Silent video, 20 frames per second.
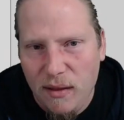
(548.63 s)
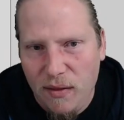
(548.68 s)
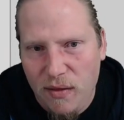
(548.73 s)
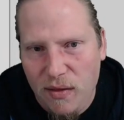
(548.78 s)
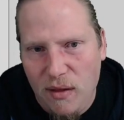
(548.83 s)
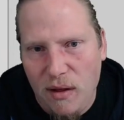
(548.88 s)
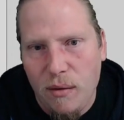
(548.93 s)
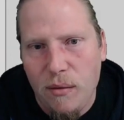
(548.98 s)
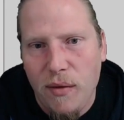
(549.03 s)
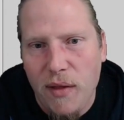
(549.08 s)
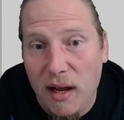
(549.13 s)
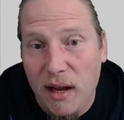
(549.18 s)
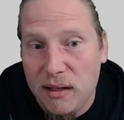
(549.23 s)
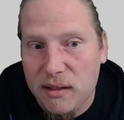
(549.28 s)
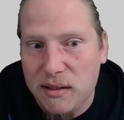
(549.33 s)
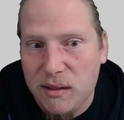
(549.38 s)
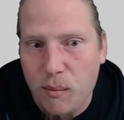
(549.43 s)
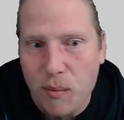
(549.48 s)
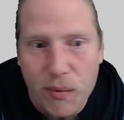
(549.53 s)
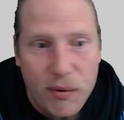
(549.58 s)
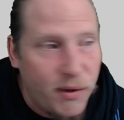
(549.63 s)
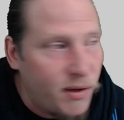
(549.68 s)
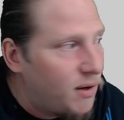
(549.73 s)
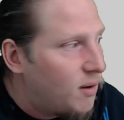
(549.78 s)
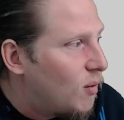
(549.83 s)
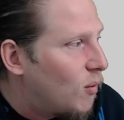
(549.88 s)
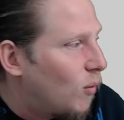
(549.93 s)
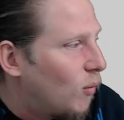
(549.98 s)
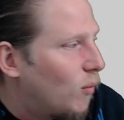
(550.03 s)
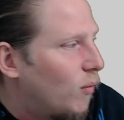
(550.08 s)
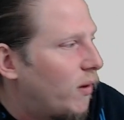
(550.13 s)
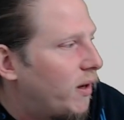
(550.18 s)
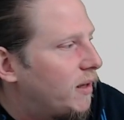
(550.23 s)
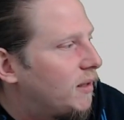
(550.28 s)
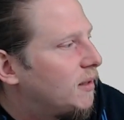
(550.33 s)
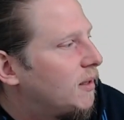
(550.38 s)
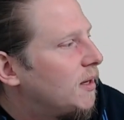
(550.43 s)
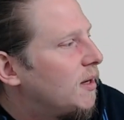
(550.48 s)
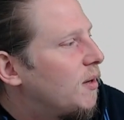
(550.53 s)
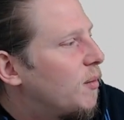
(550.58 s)
Now that's pretty cool, right?
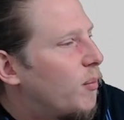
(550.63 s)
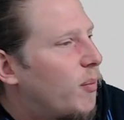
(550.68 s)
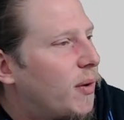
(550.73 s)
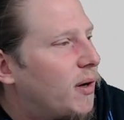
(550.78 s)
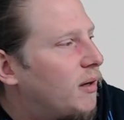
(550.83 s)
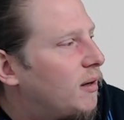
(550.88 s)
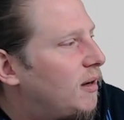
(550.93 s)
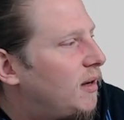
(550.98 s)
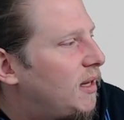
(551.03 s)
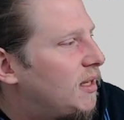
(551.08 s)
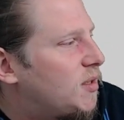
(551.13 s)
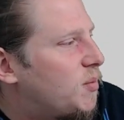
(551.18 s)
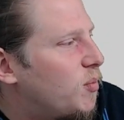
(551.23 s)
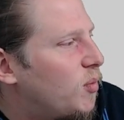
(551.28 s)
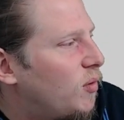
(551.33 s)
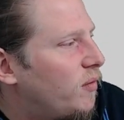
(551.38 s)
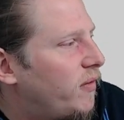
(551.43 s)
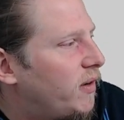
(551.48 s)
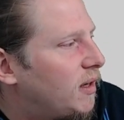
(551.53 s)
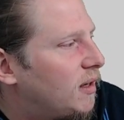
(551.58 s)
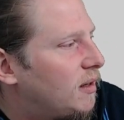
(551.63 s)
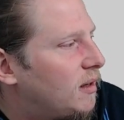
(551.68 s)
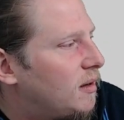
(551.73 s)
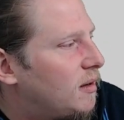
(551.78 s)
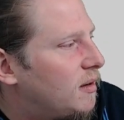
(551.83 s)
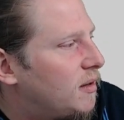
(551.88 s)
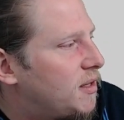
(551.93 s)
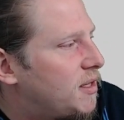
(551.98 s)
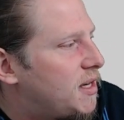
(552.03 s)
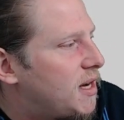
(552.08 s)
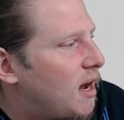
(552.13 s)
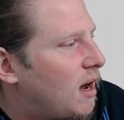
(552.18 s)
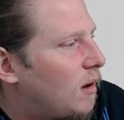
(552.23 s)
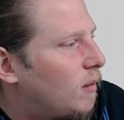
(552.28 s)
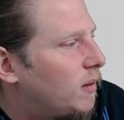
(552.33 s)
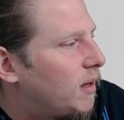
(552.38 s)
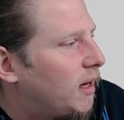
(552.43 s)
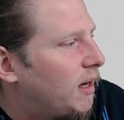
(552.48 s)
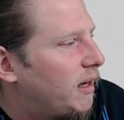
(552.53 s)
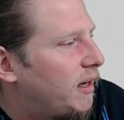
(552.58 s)
But let's move it down
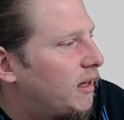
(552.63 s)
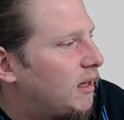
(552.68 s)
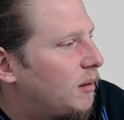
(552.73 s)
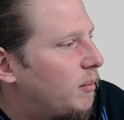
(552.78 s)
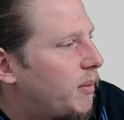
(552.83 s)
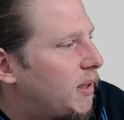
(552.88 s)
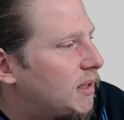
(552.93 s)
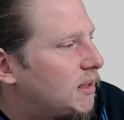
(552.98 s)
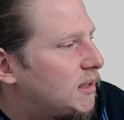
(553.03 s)
a little bit.